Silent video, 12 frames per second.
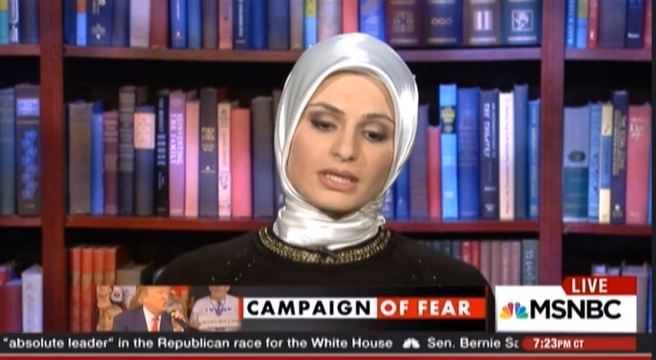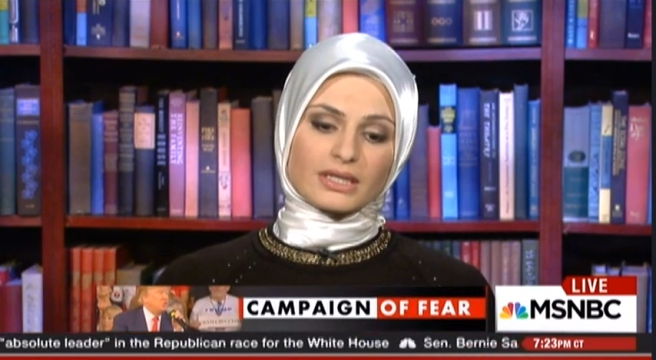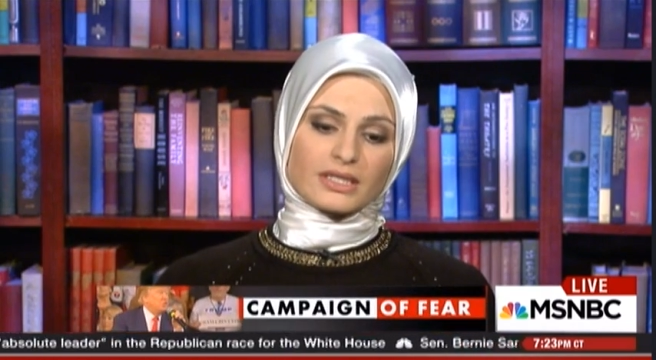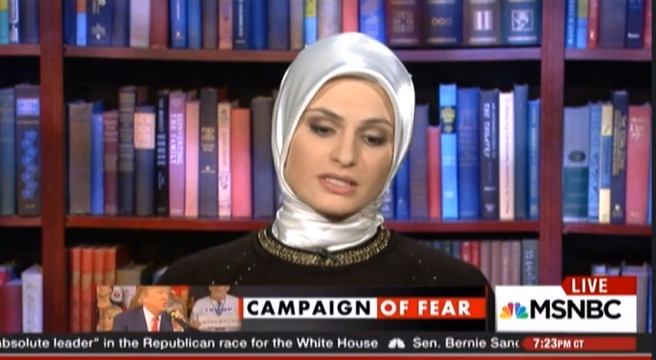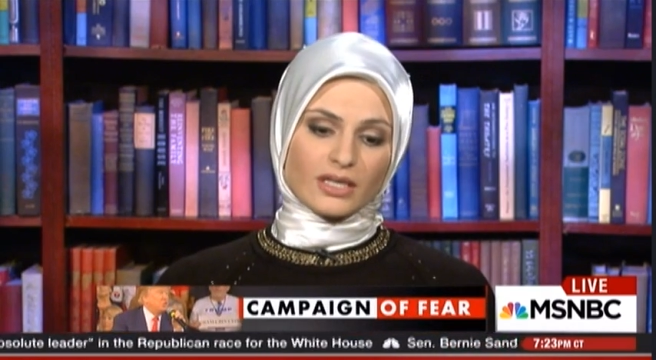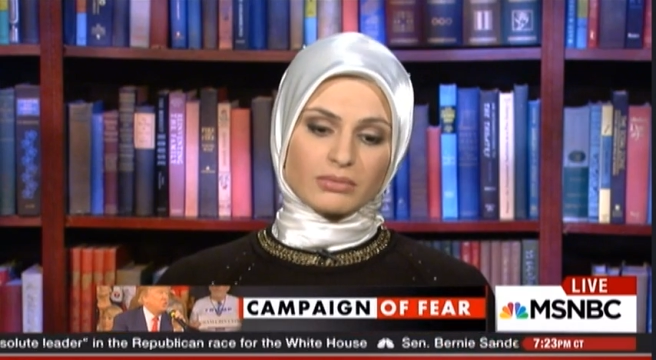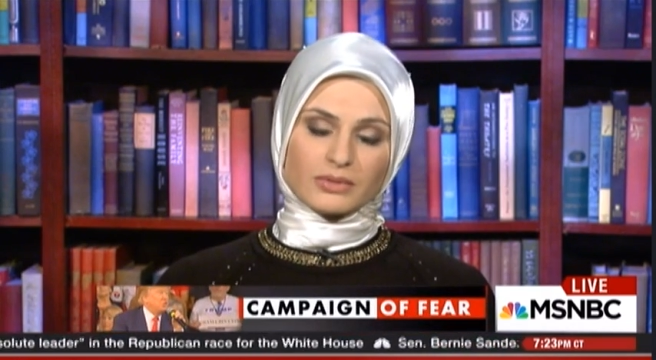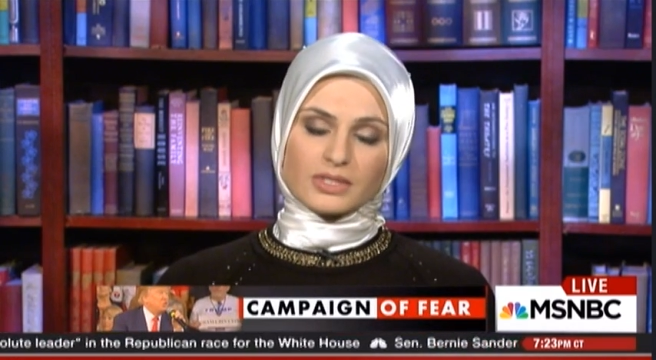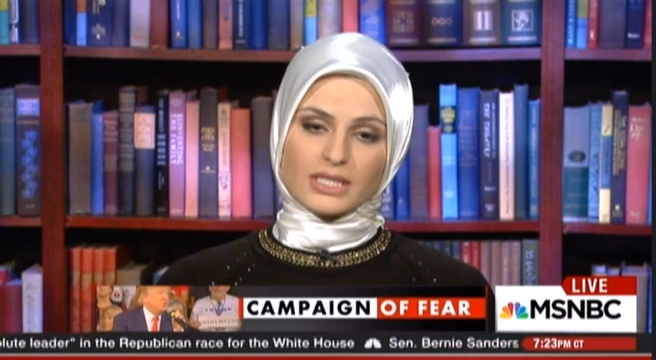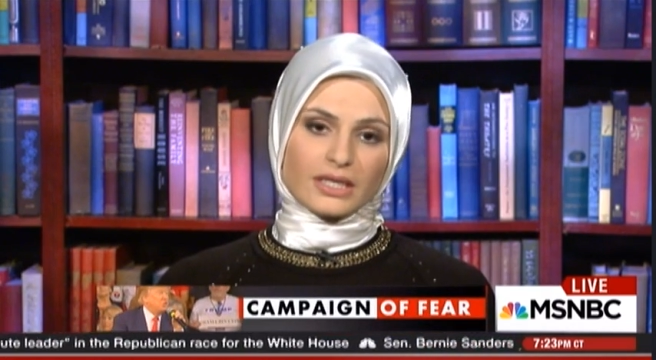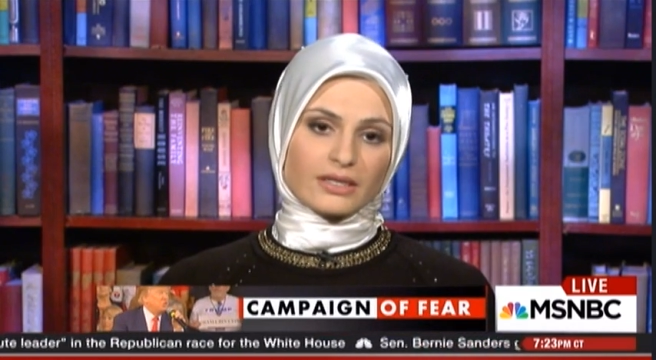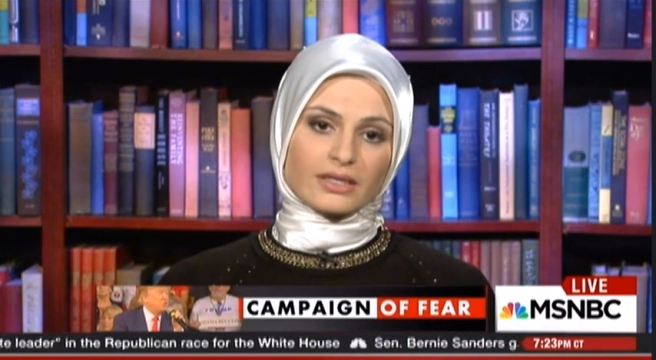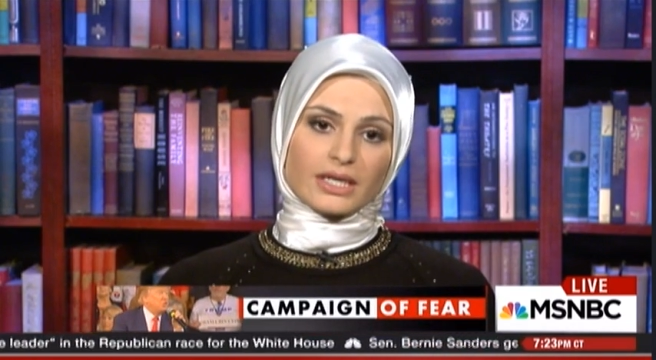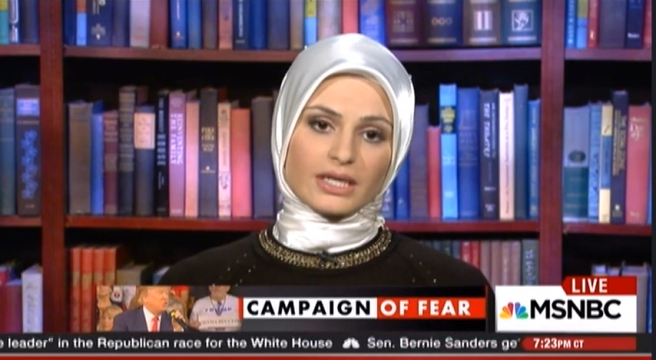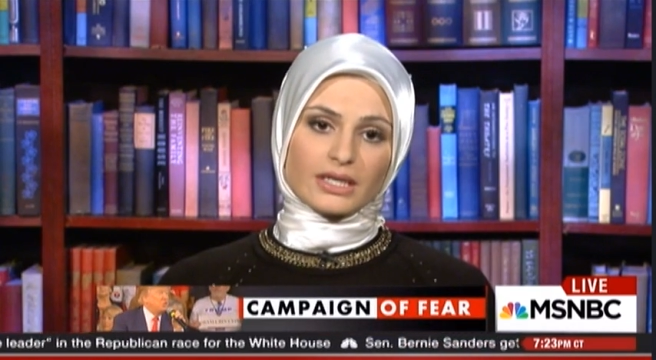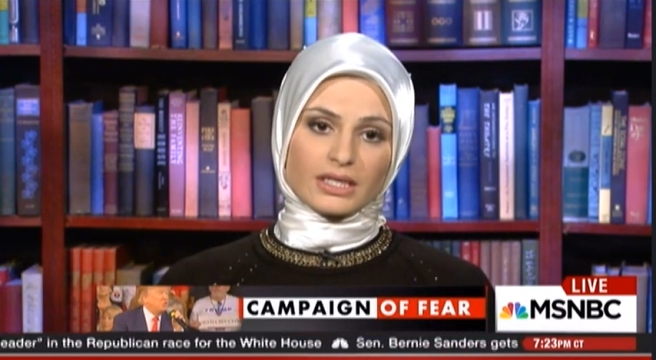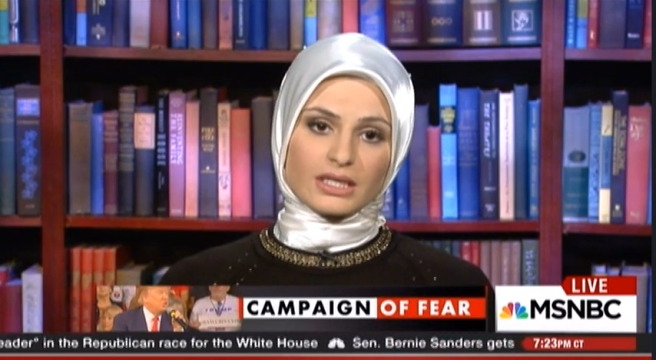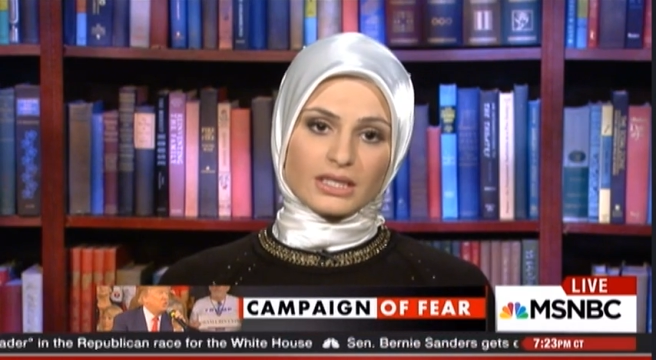This double standard, I
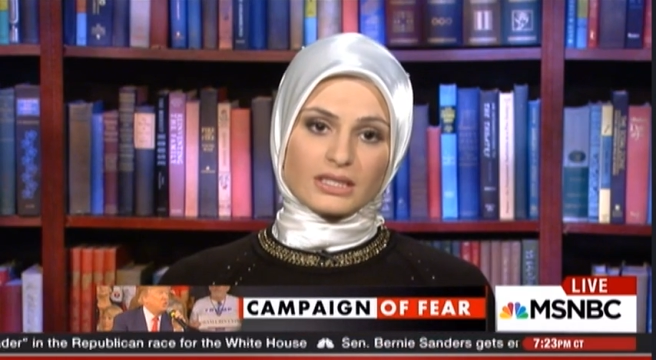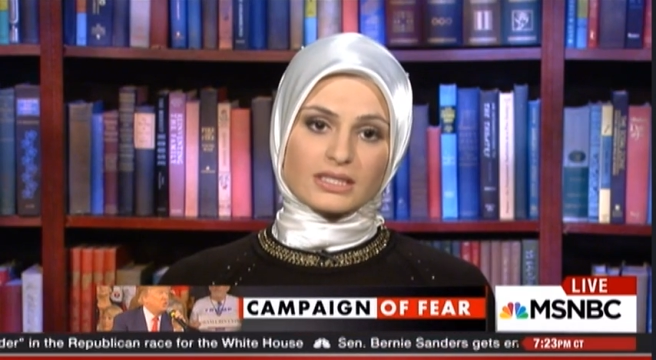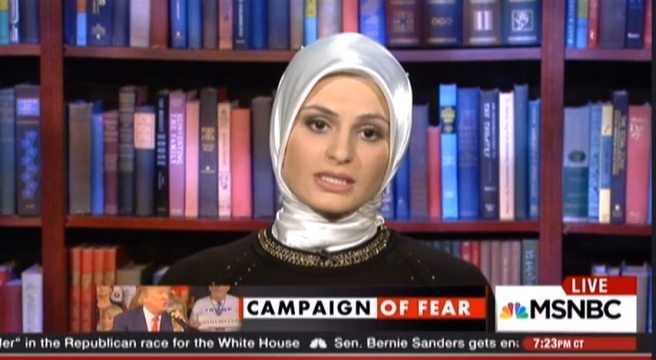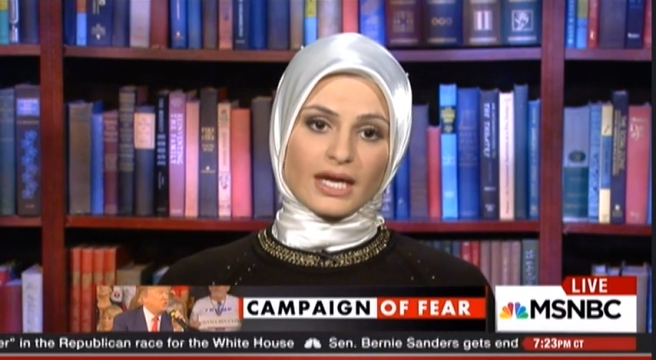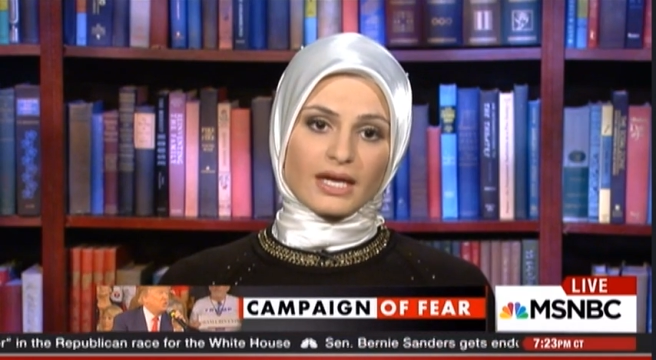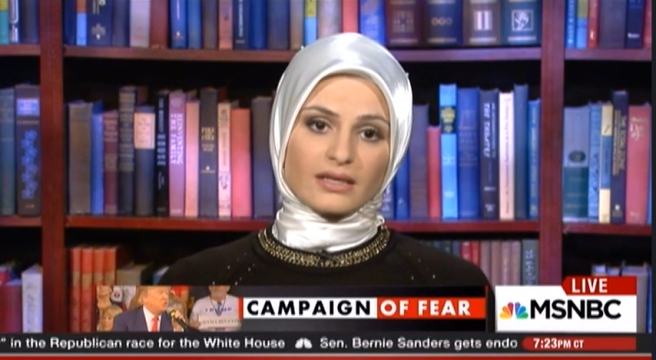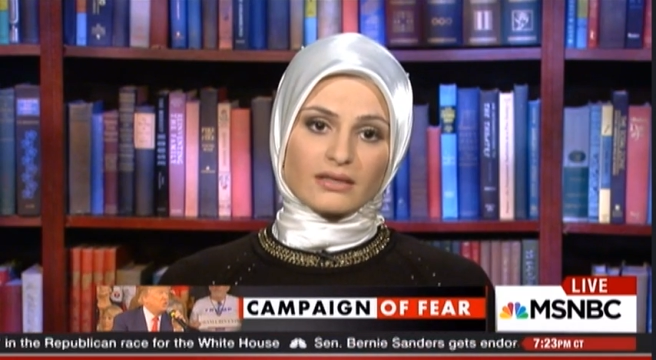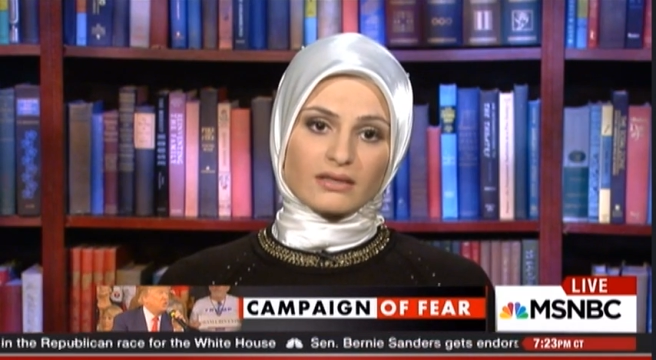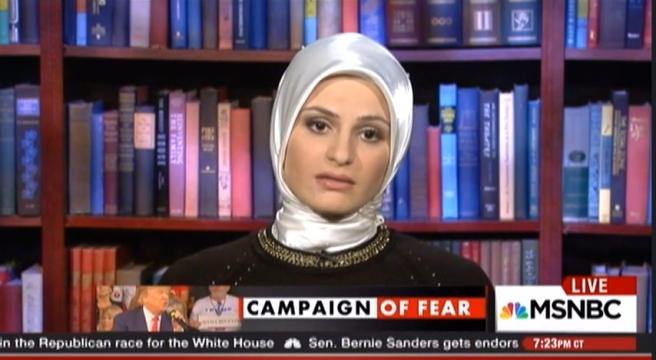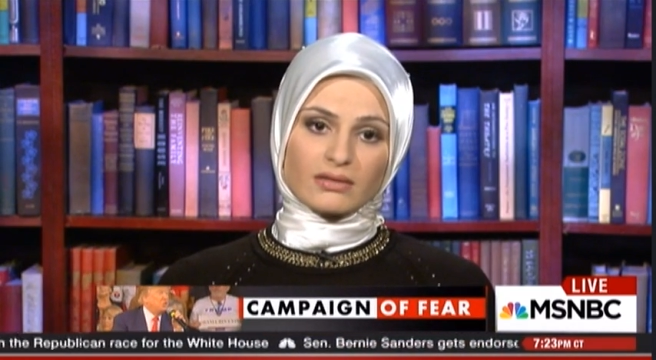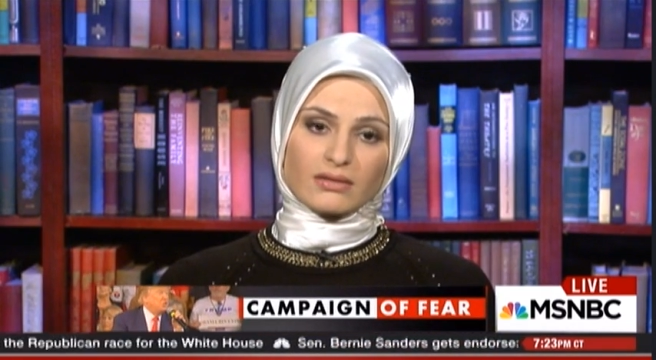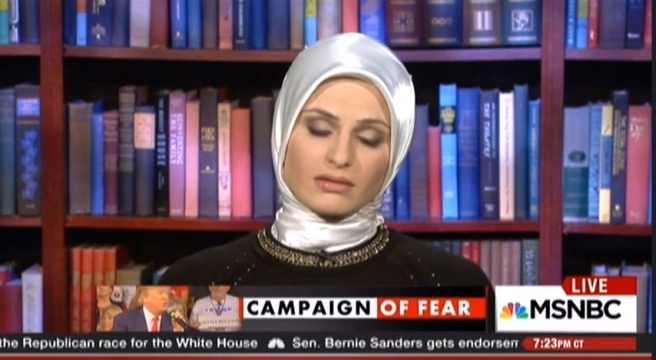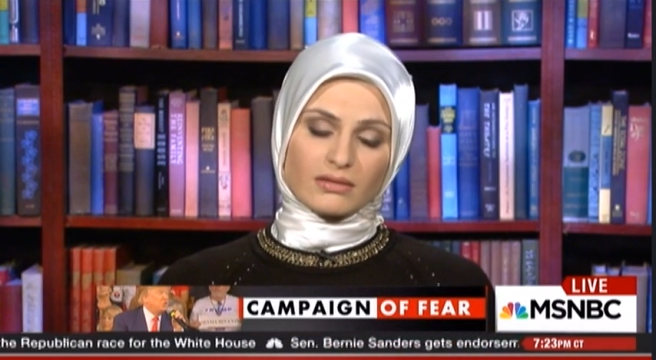think, needs to end.